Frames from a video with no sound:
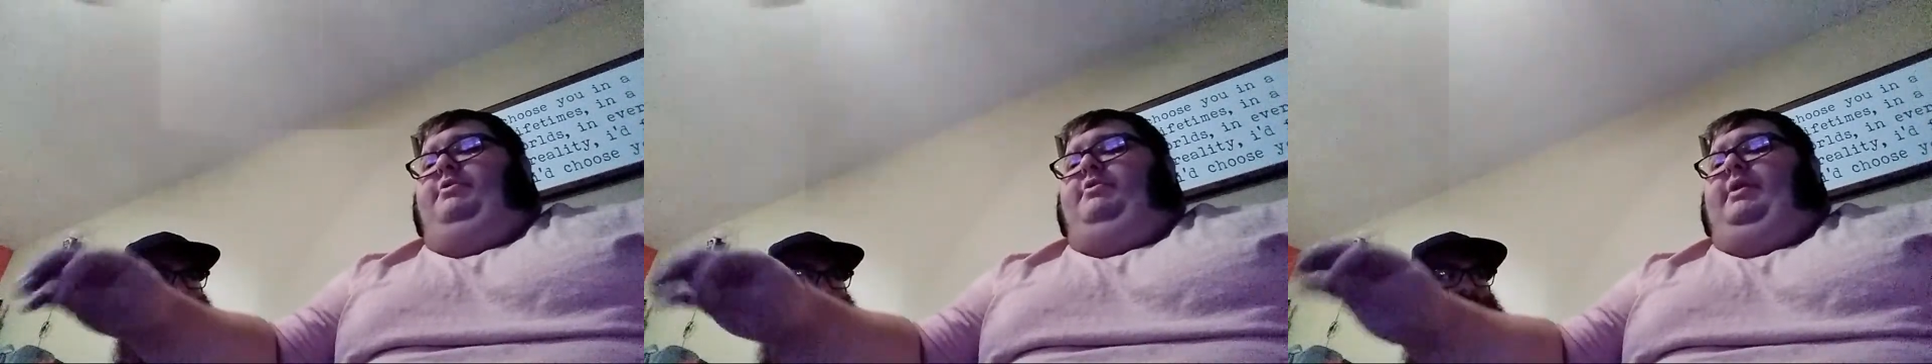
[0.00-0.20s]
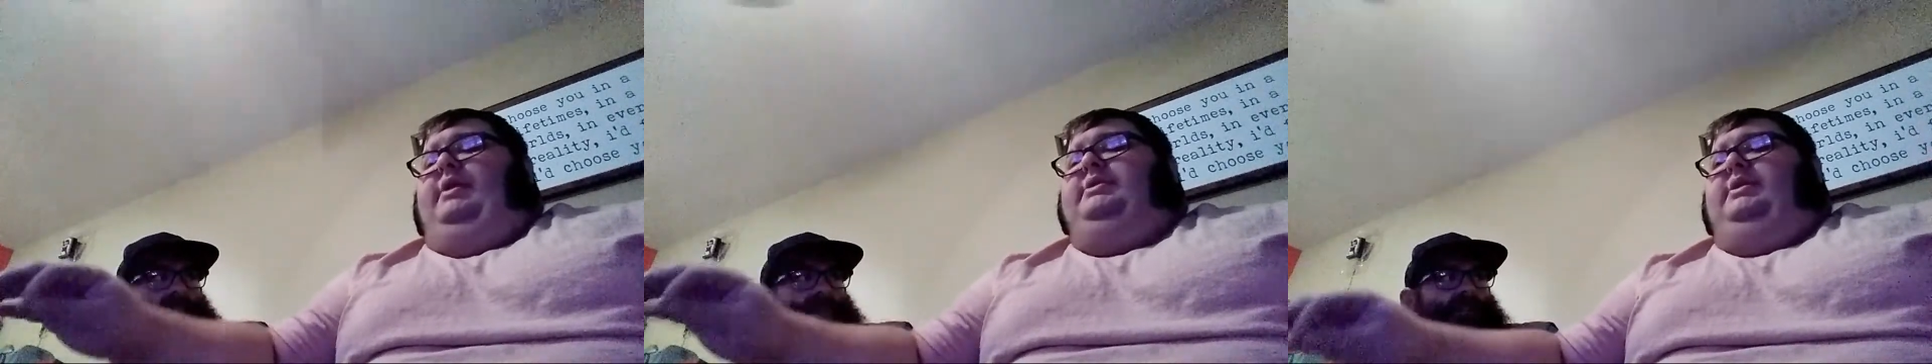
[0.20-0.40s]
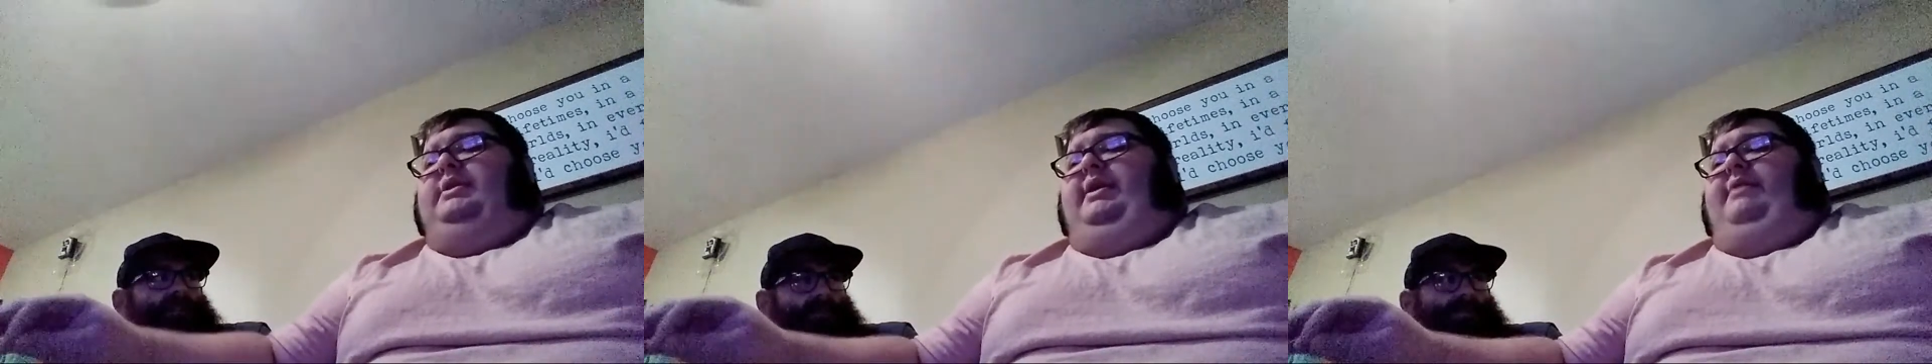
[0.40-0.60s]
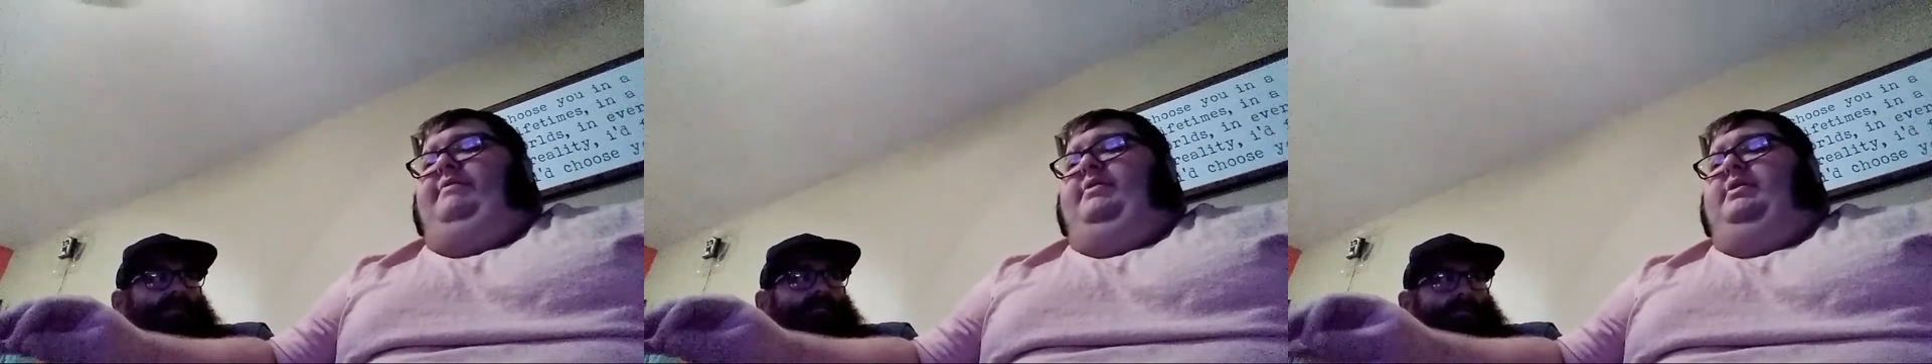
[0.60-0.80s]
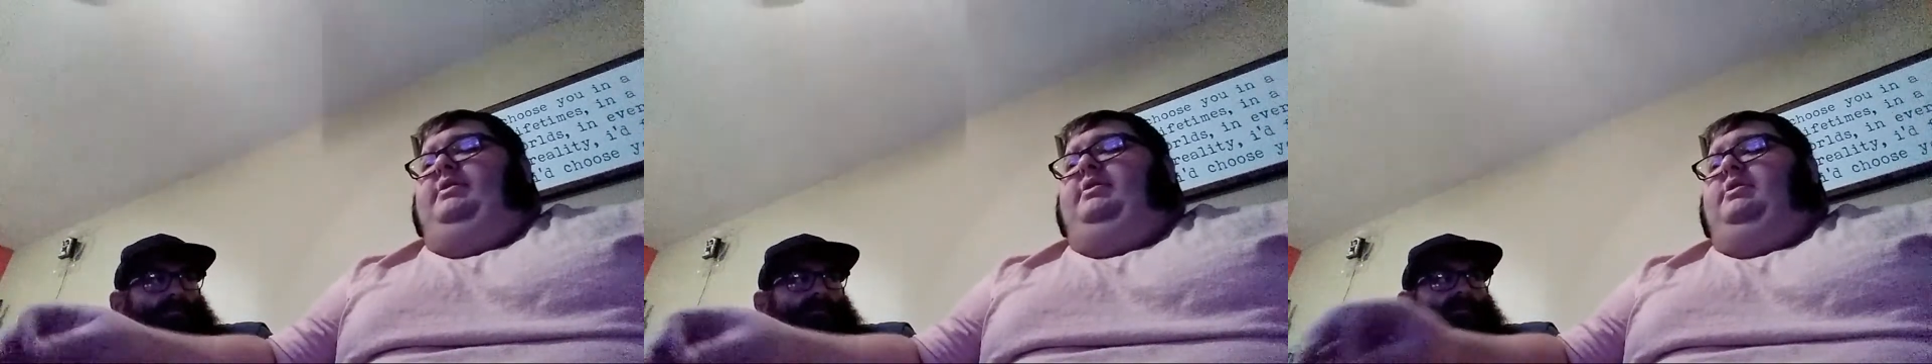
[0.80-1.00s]

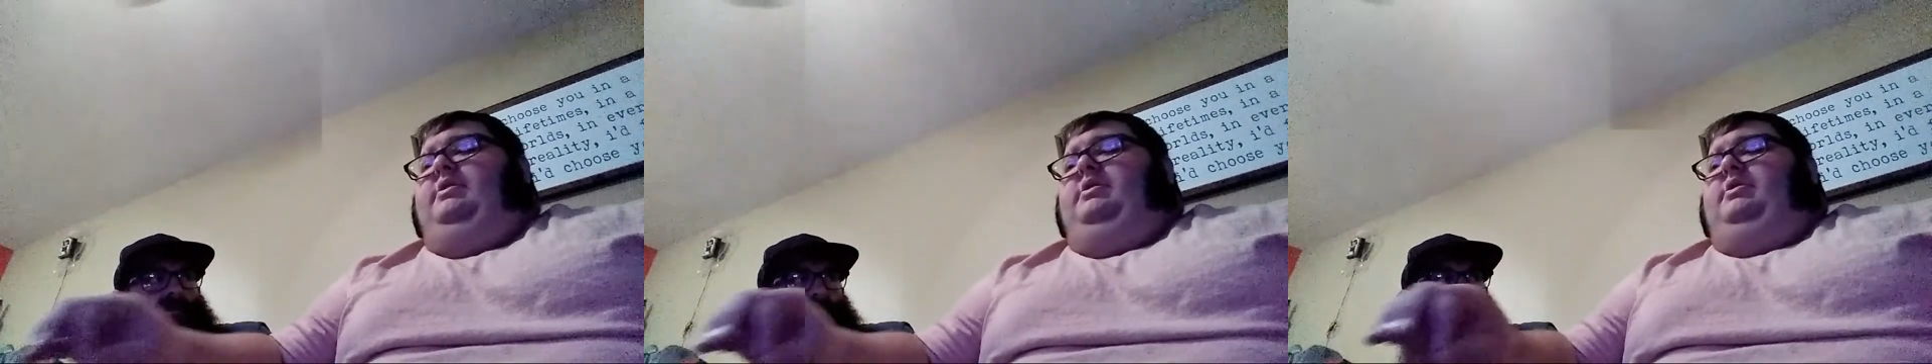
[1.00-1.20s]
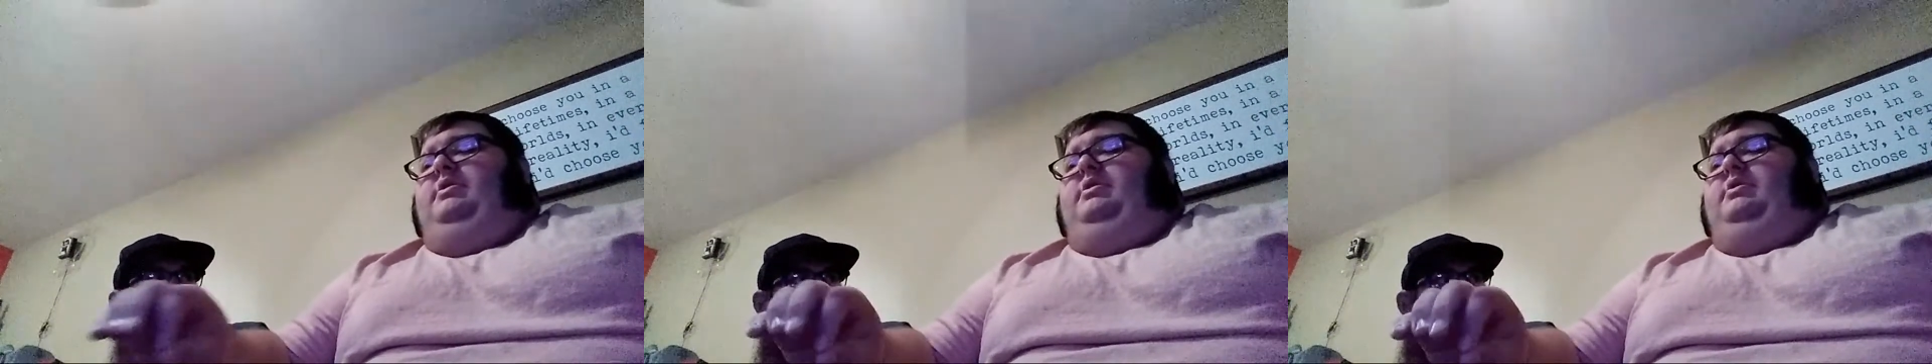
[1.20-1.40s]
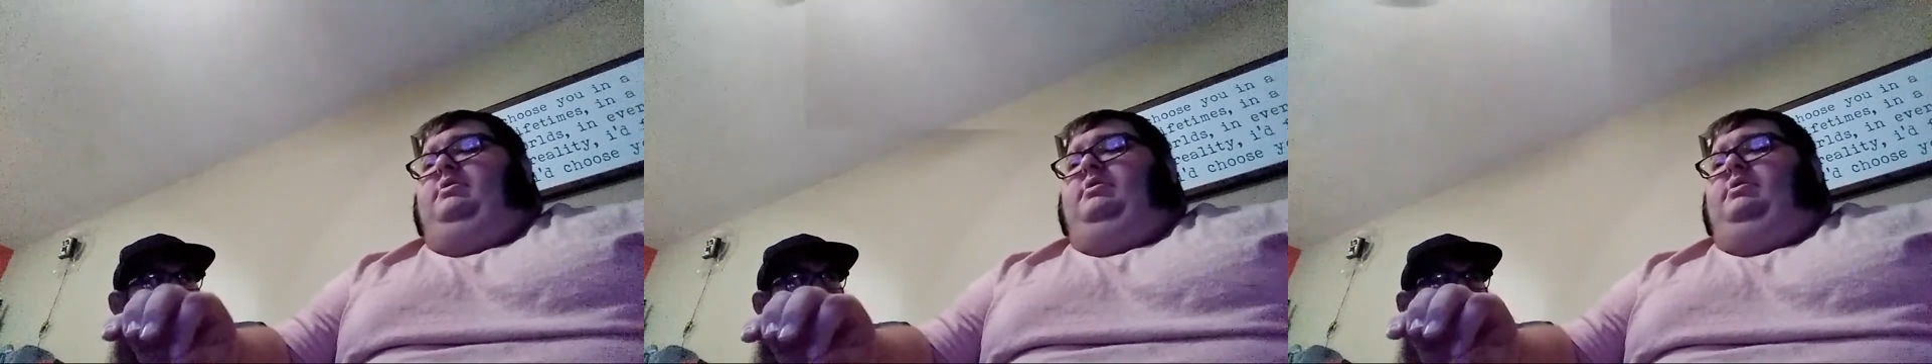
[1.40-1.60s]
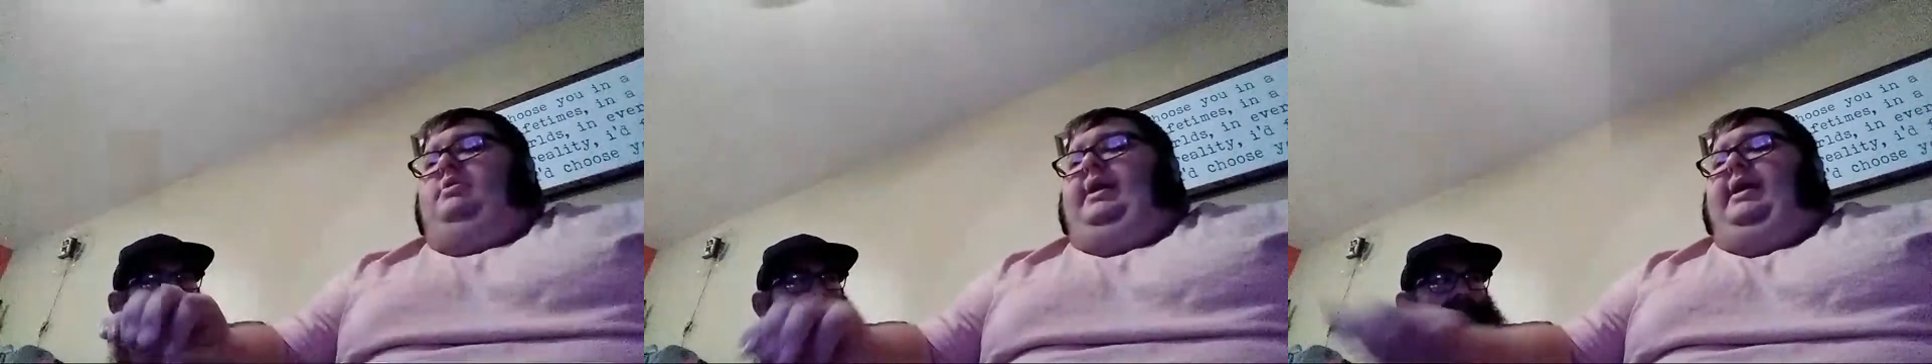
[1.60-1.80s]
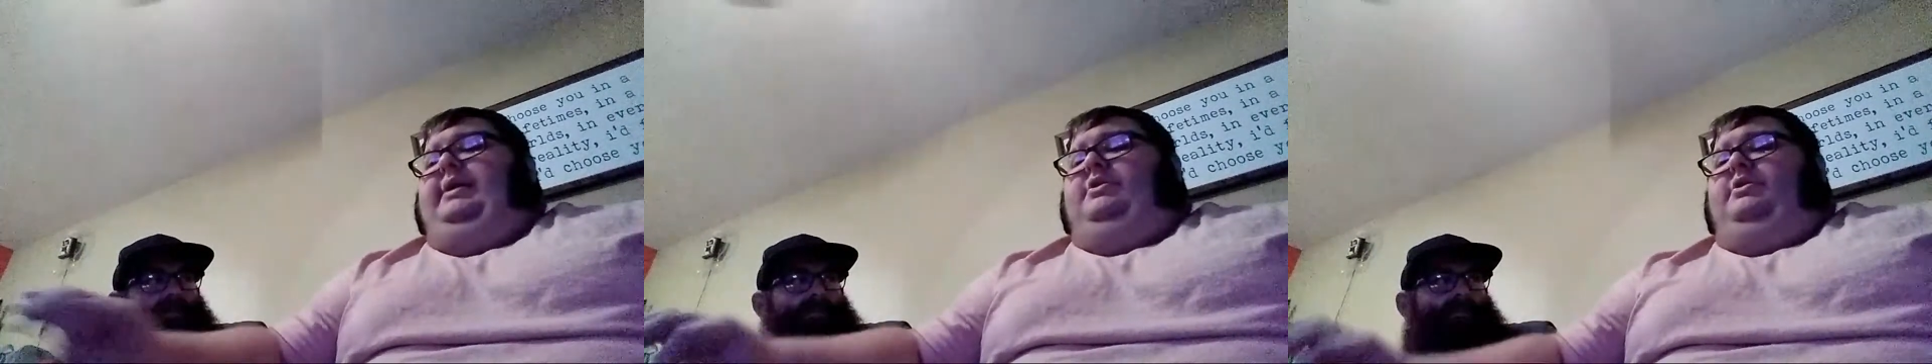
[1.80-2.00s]
2011,
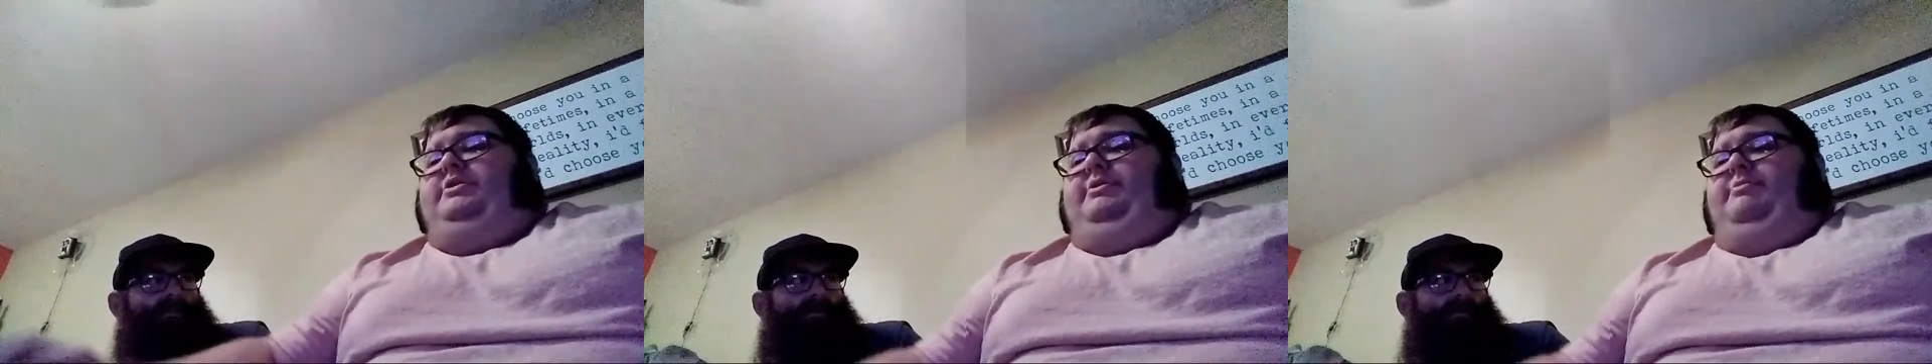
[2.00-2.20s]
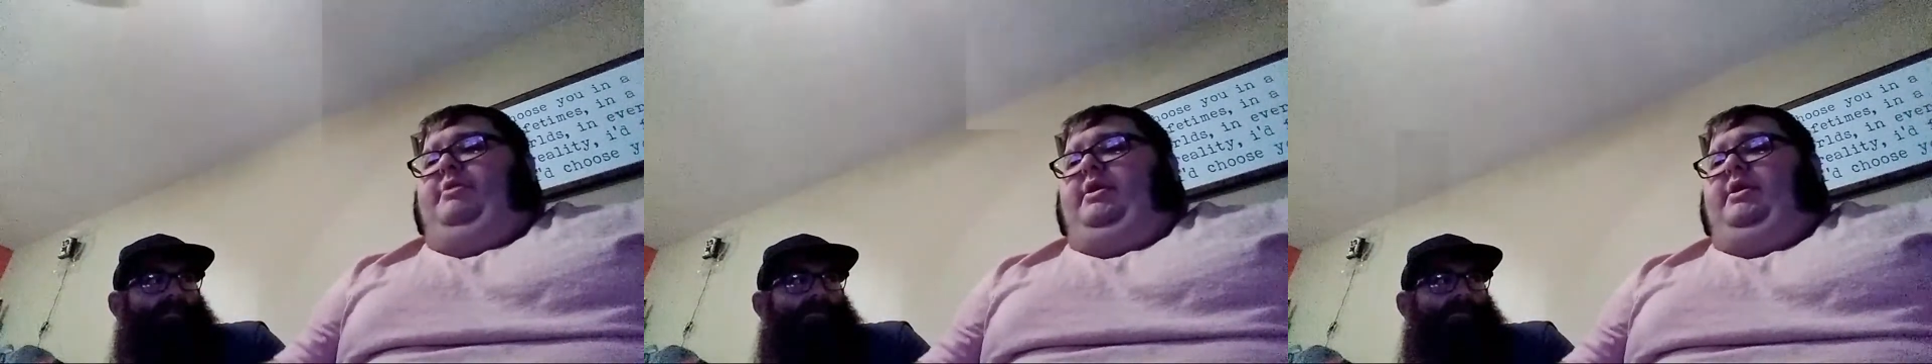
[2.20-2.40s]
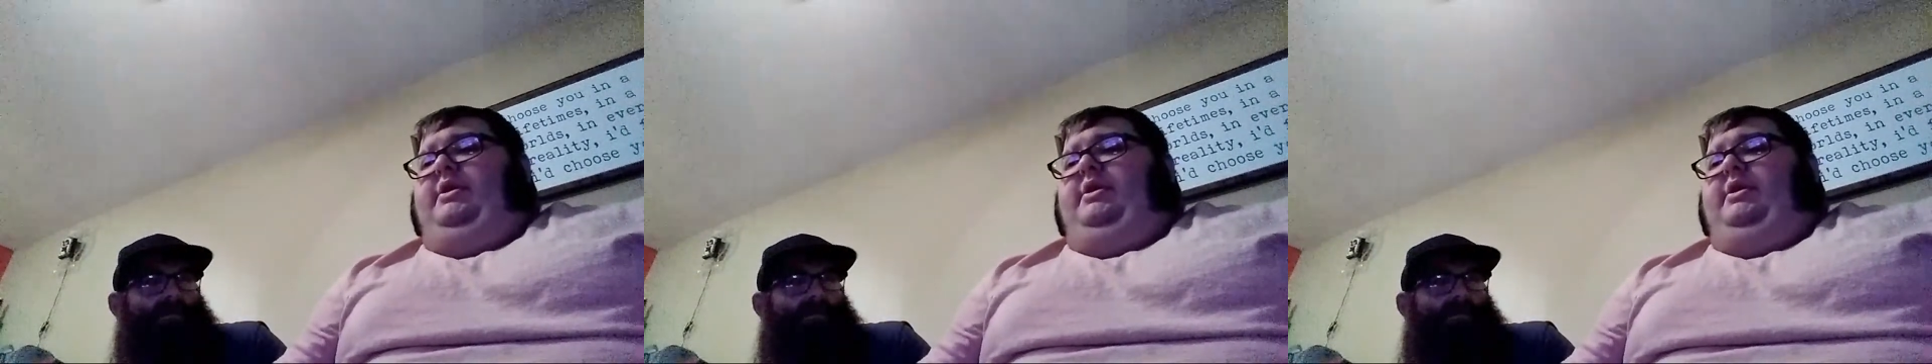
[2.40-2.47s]
Hacksaw Jim Duggan.